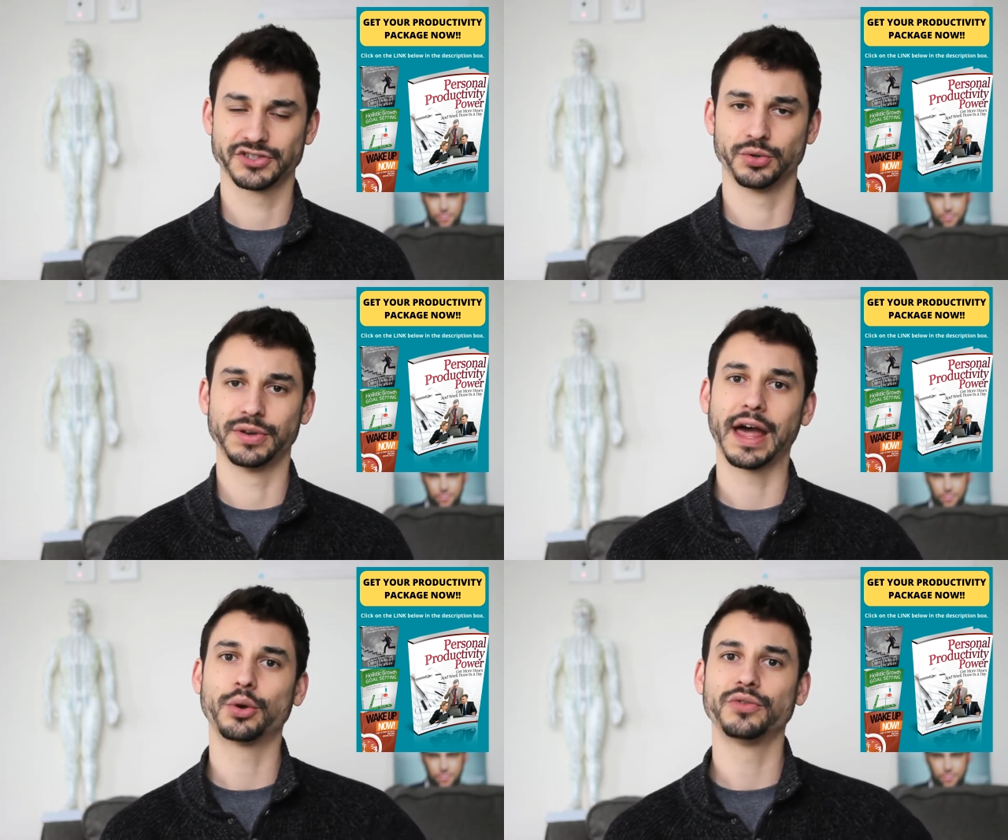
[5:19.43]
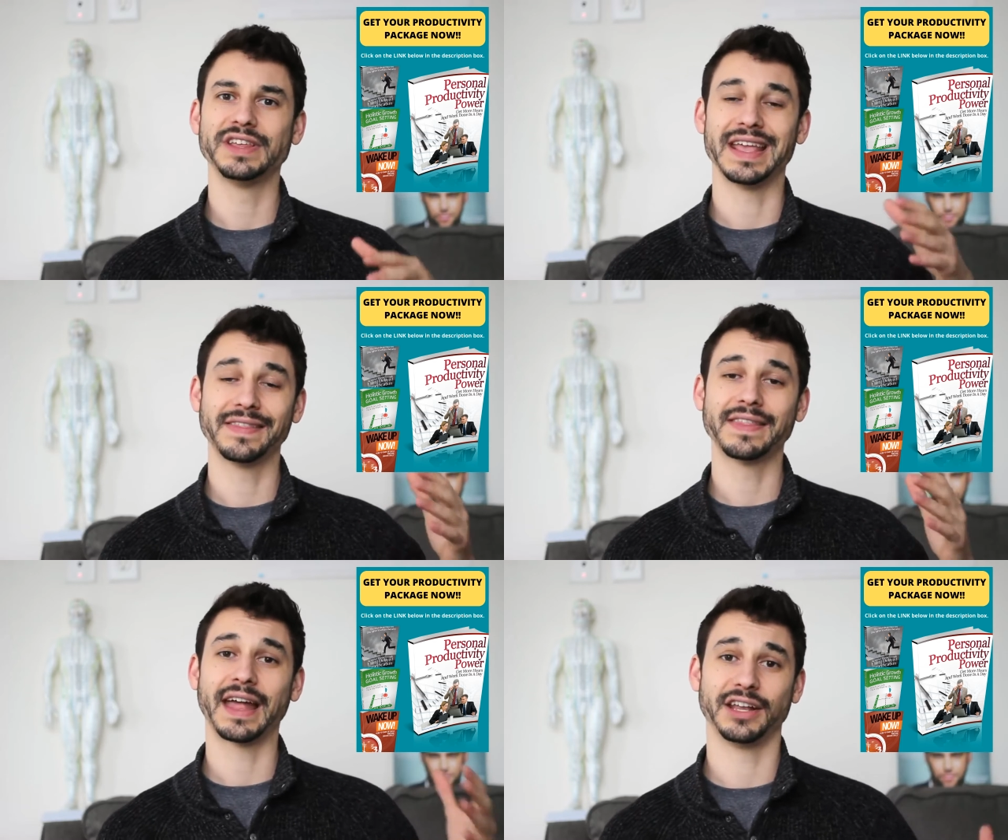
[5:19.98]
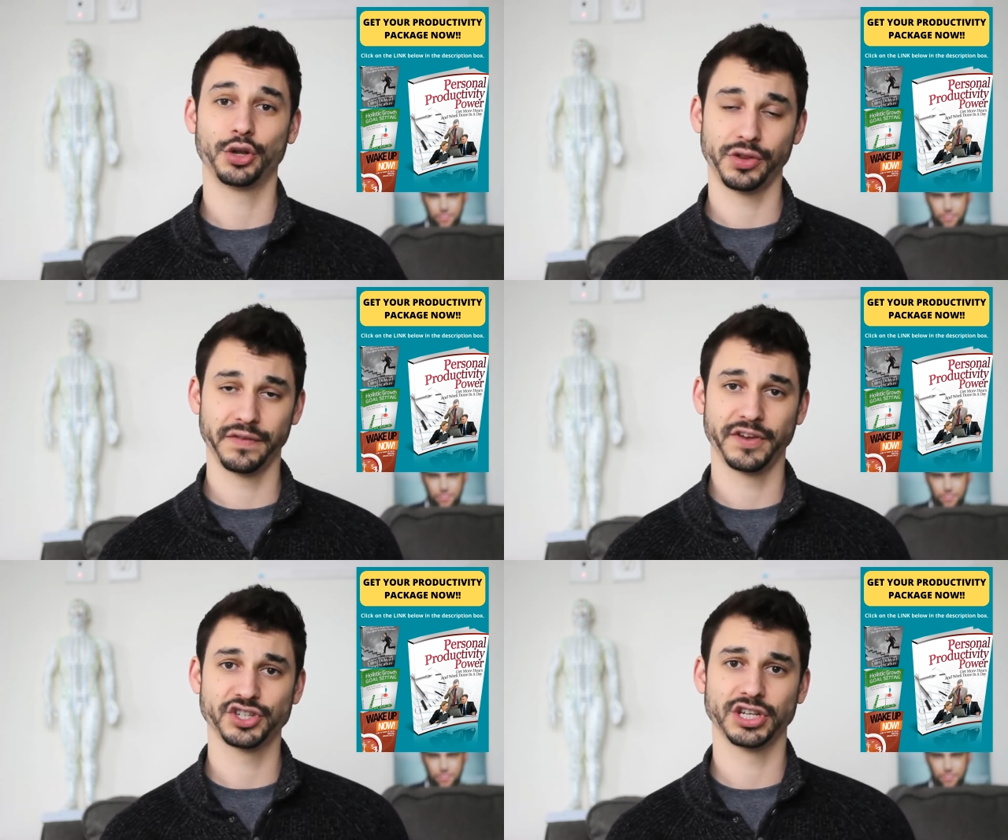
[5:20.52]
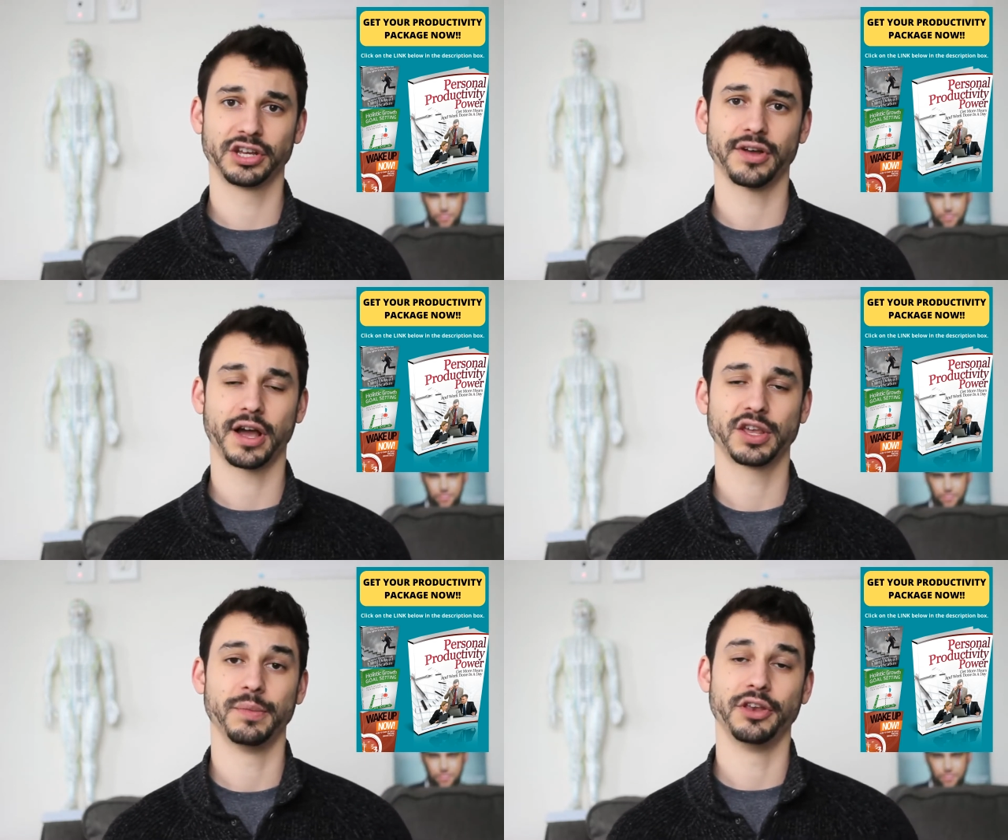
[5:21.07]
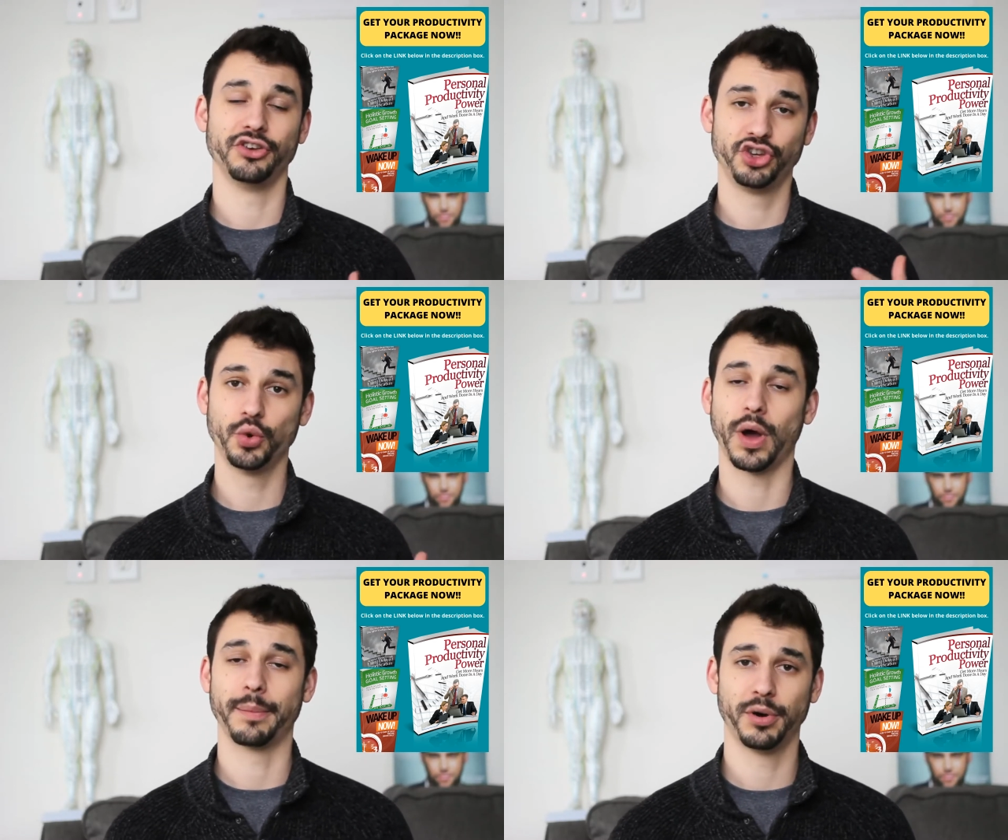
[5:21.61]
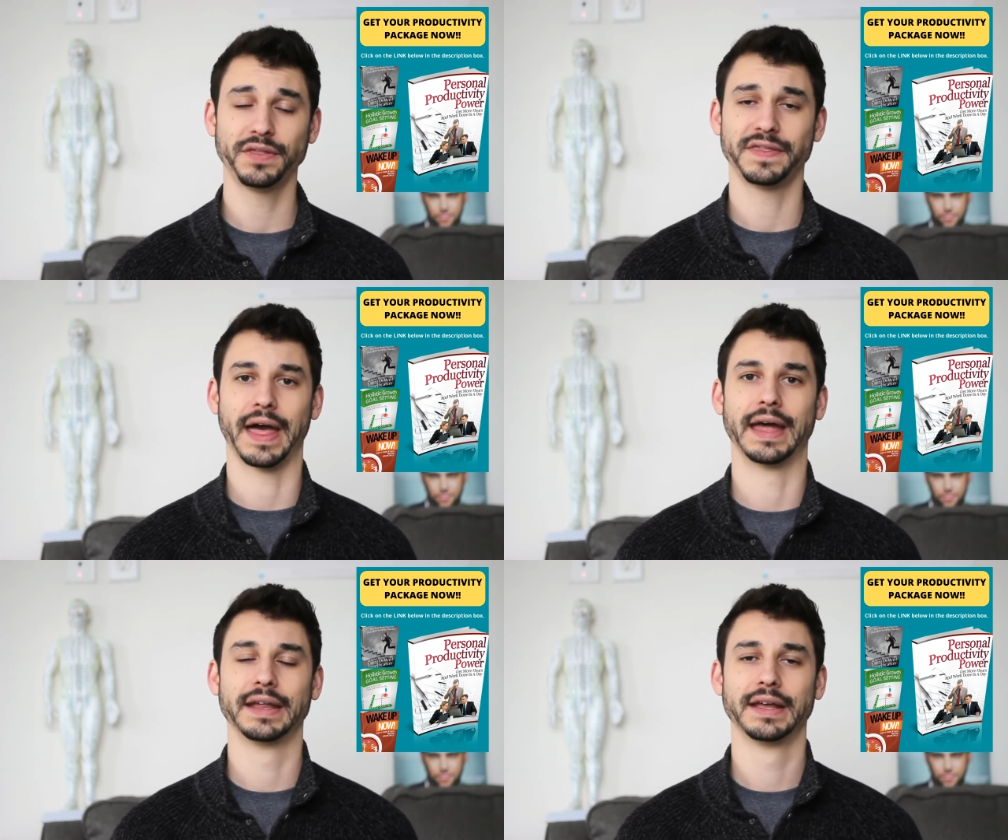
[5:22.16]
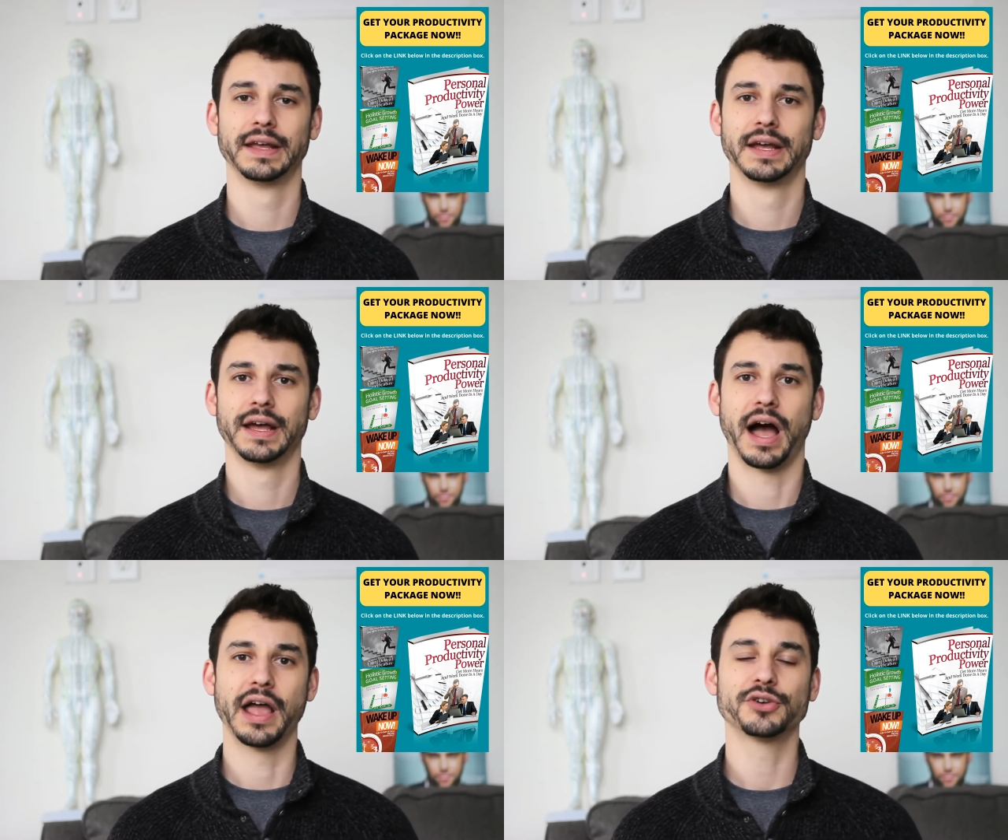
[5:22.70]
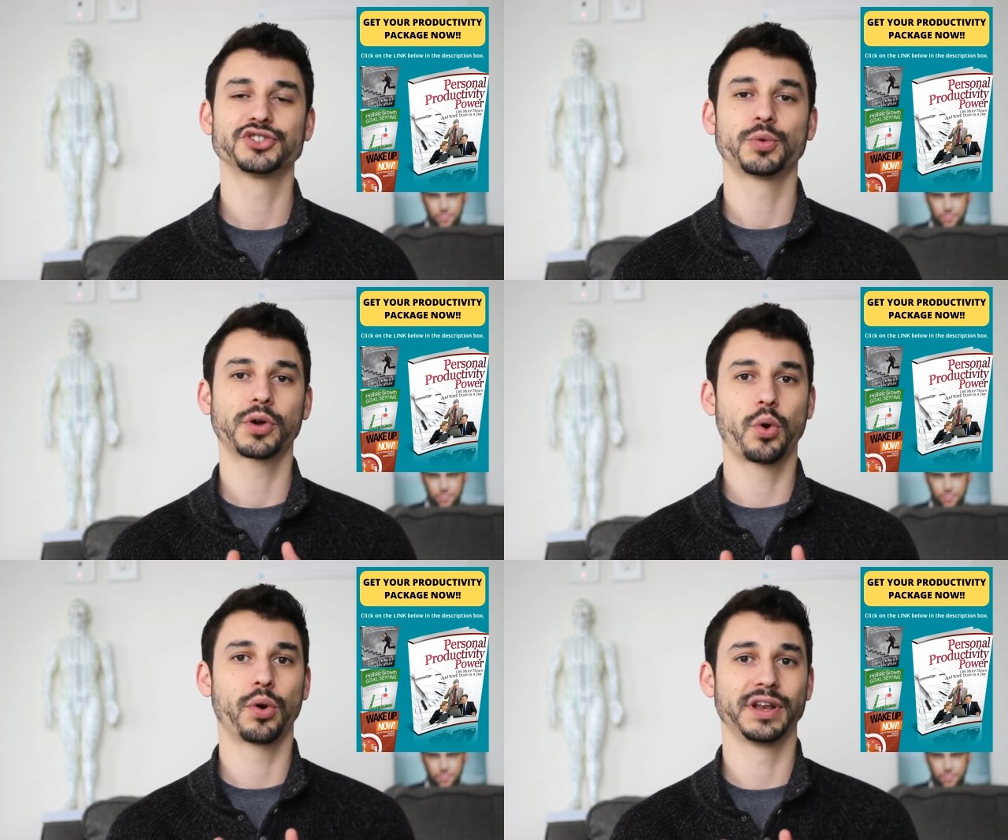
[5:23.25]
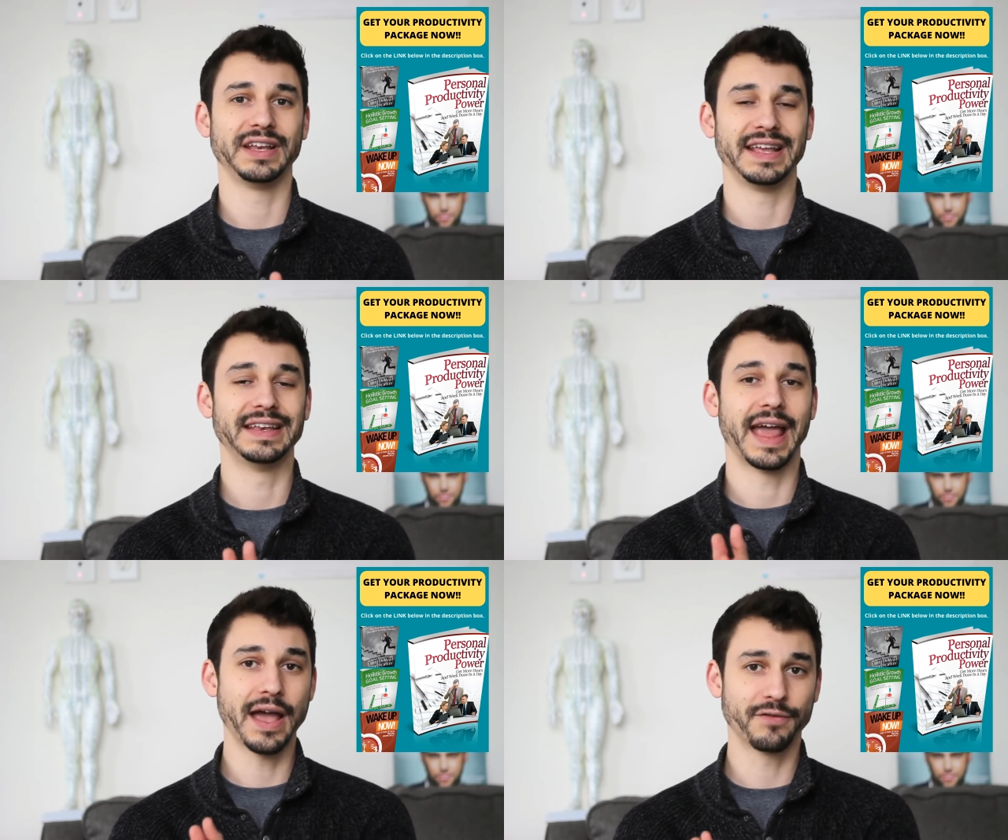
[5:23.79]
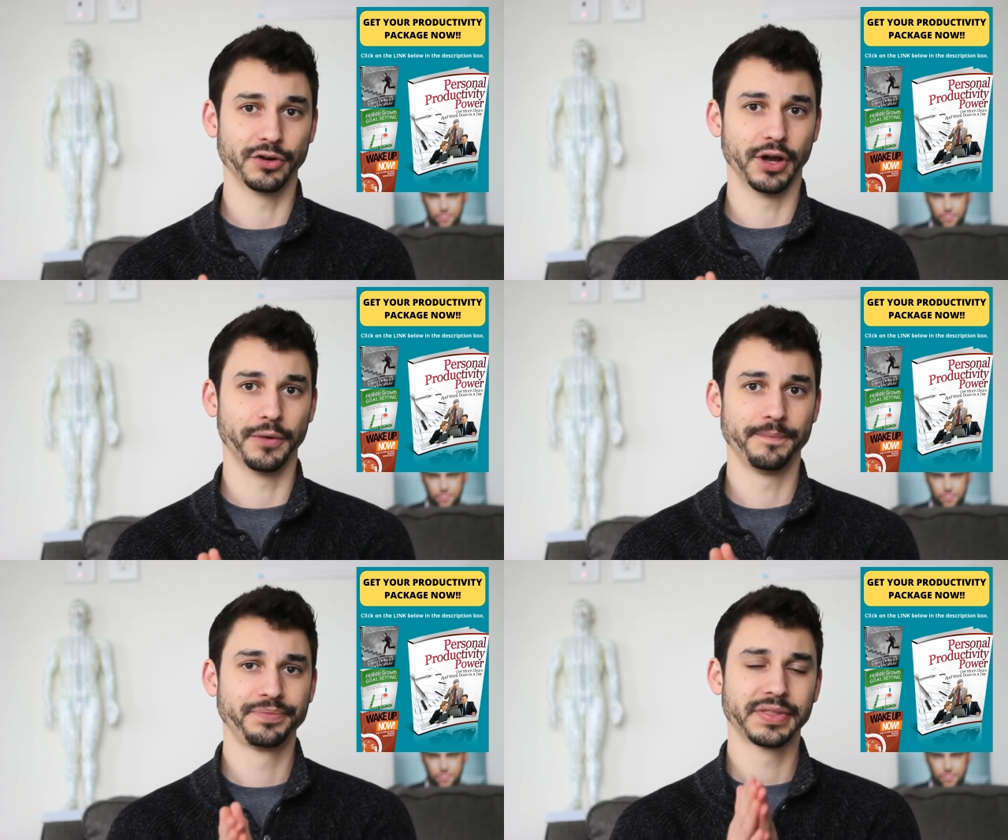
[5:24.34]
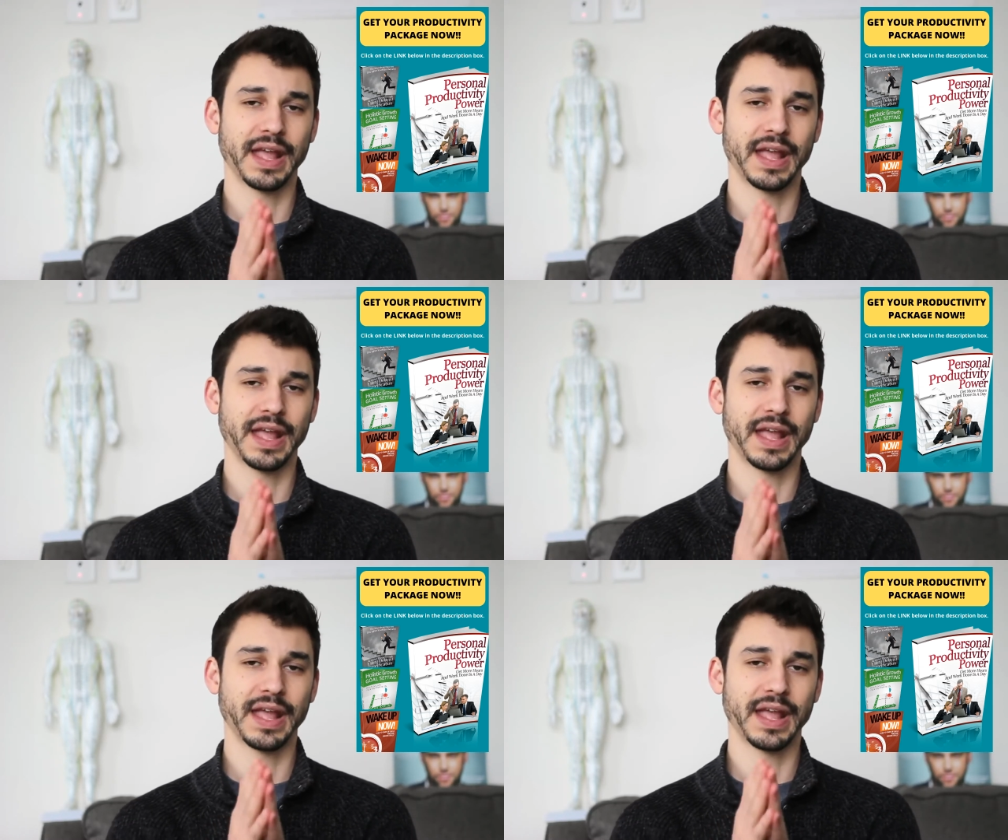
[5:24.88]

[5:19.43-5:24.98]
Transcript: So, not only in that yearly visioning document do I put that, I also record it in Evernote.